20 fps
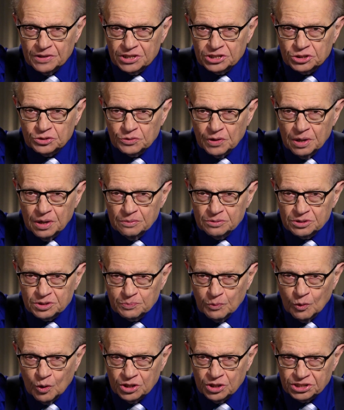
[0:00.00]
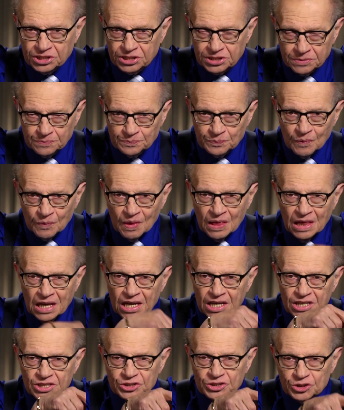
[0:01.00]
of extreme sports.
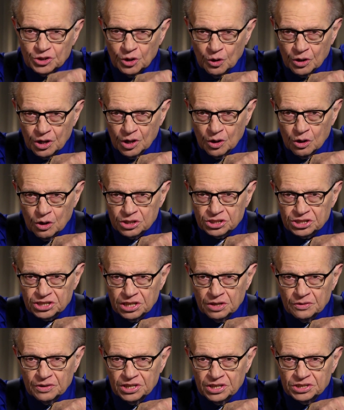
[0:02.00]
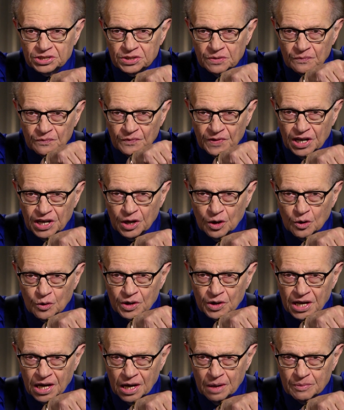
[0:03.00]
His Tony Hawk series
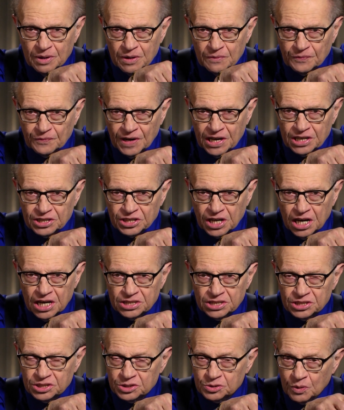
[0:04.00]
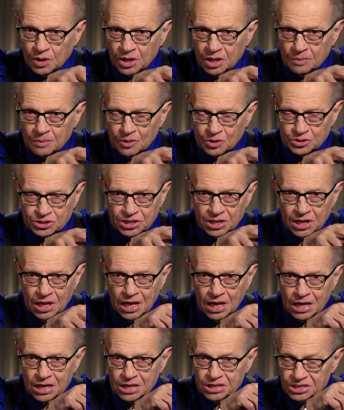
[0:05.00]
video gaming franchise is one of the
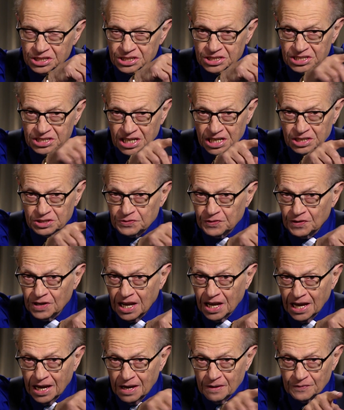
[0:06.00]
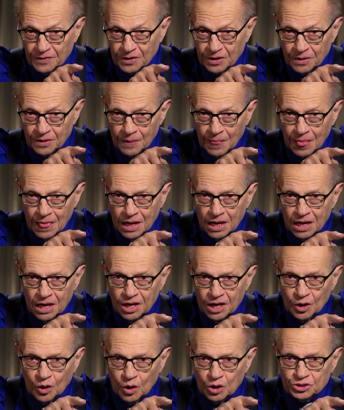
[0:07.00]
most successful ever.
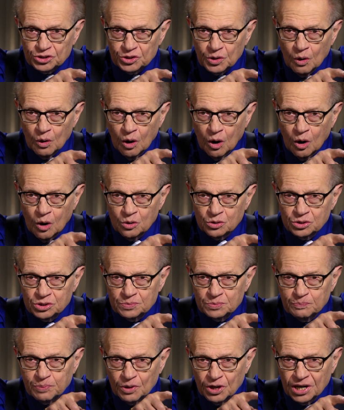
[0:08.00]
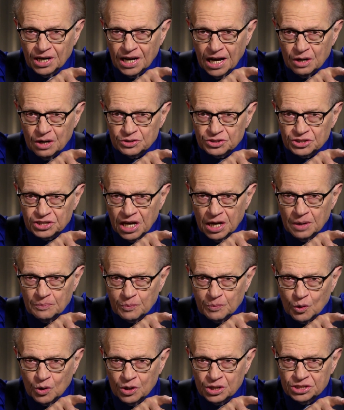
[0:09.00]
He also owns Birdhouse
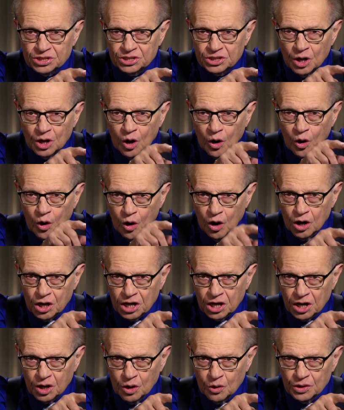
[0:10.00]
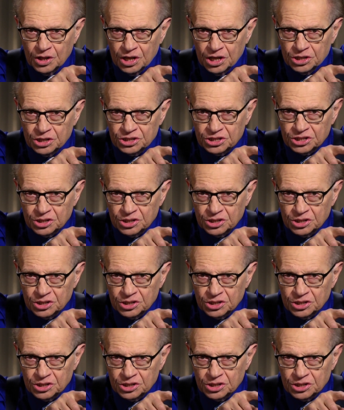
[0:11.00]
Skateboards, Hawk Clothing and